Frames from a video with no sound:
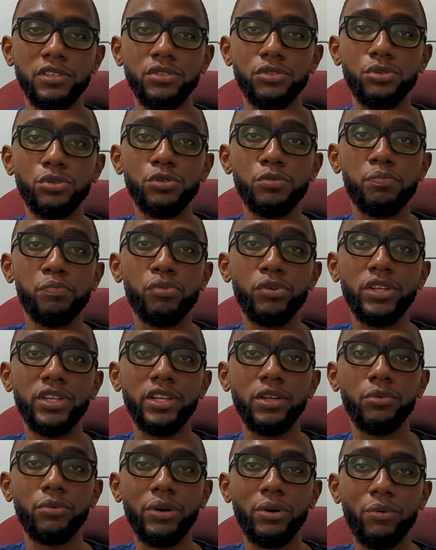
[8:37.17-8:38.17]
do put
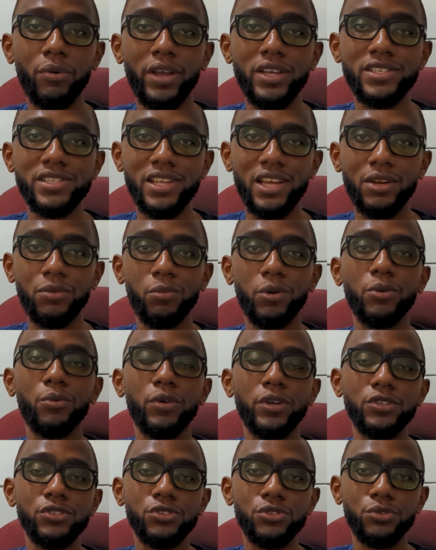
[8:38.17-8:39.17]
in a request, and we're
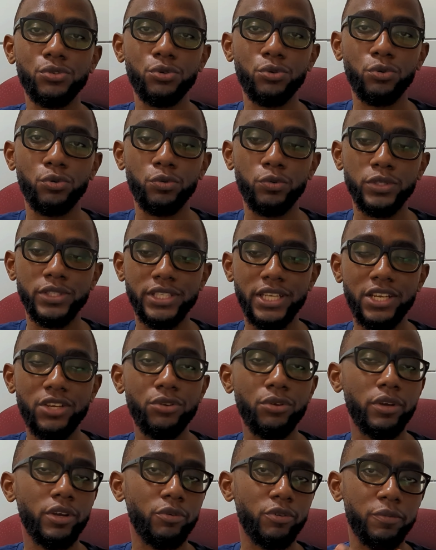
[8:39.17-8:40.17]
going to send
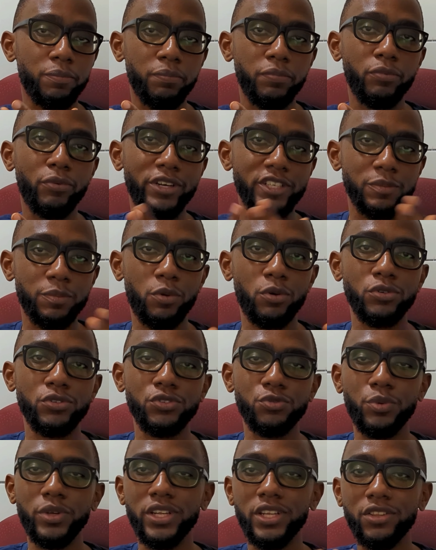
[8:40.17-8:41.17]
you a
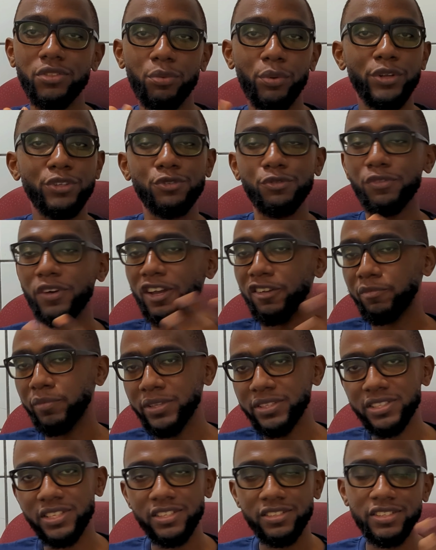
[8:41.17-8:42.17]
response within 3 to 5
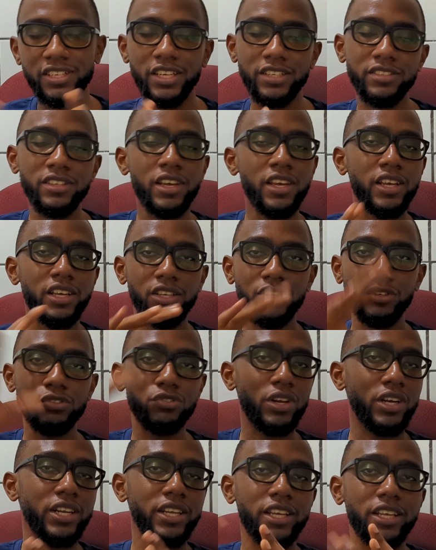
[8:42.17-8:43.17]
business days.
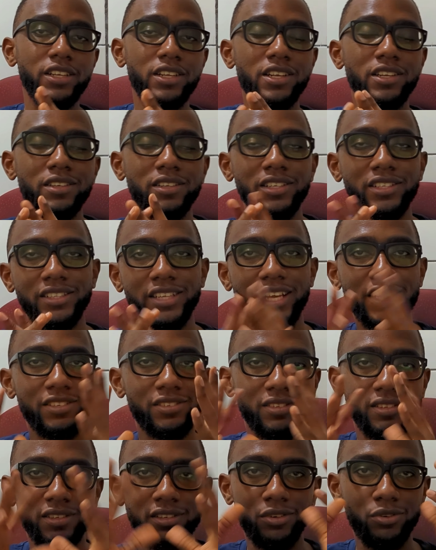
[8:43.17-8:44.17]
Usually it
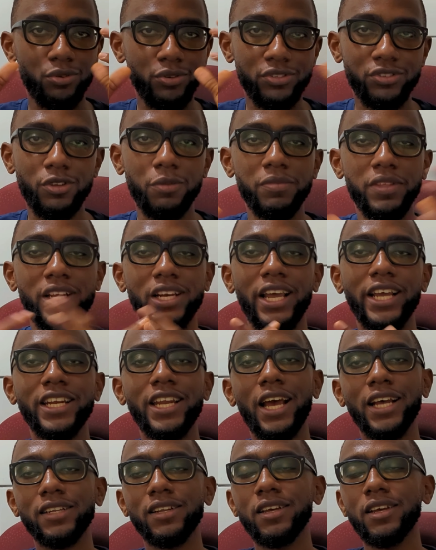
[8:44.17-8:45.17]
looks something like
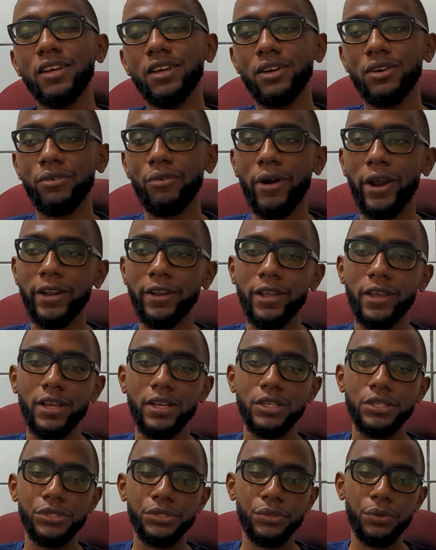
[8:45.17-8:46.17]
that, right?
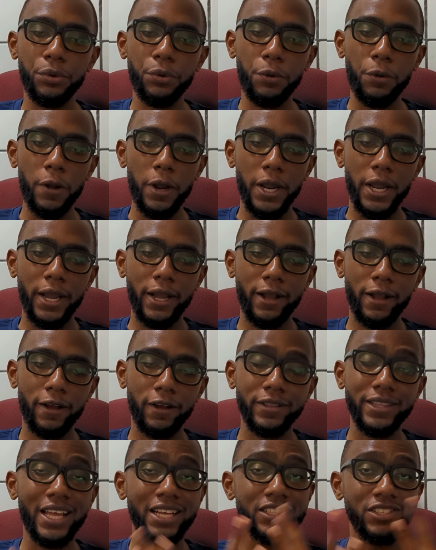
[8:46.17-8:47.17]
So
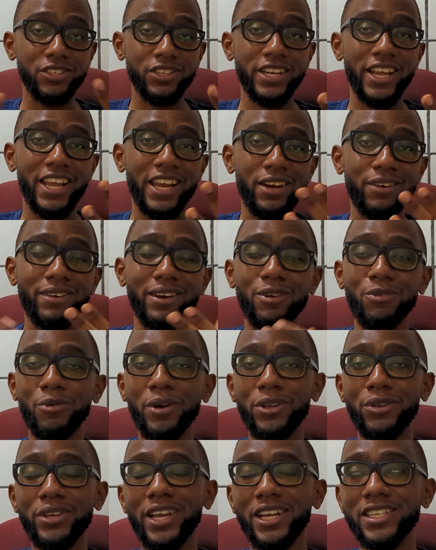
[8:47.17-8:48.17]
that's another area
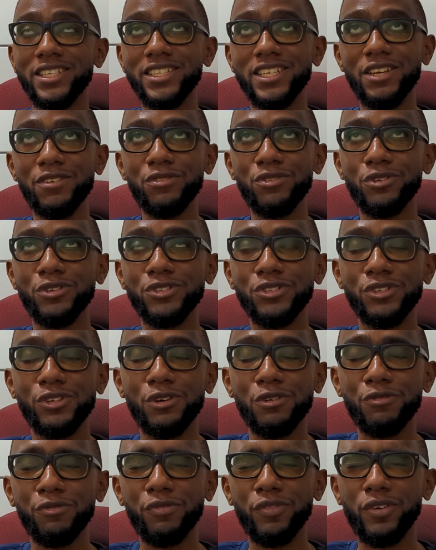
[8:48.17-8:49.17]
where you can save
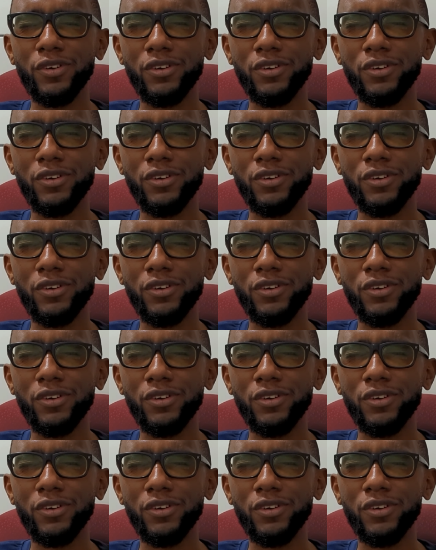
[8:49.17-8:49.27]
yourself